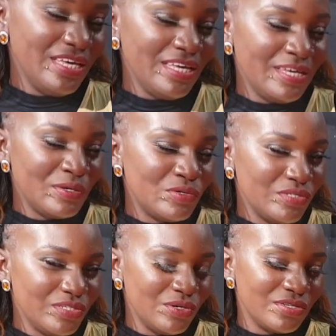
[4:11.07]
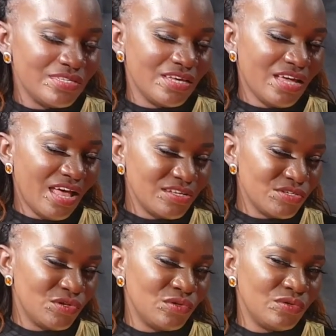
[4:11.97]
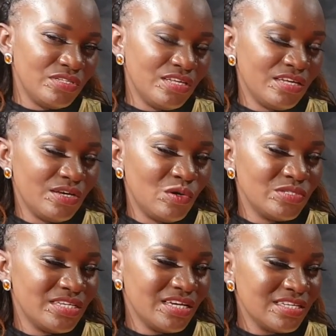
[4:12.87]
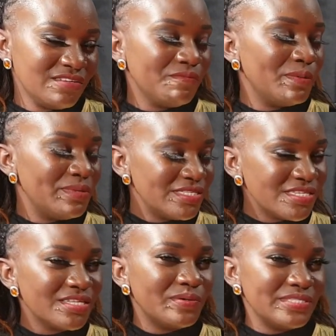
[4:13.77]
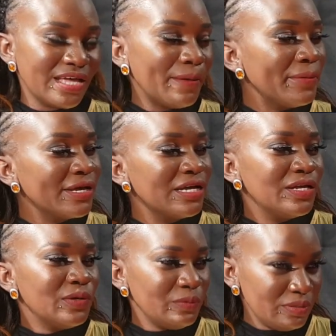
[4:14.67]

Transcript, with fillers: he could not uh, handle the, all the negative publicity that was coming mm -hmm.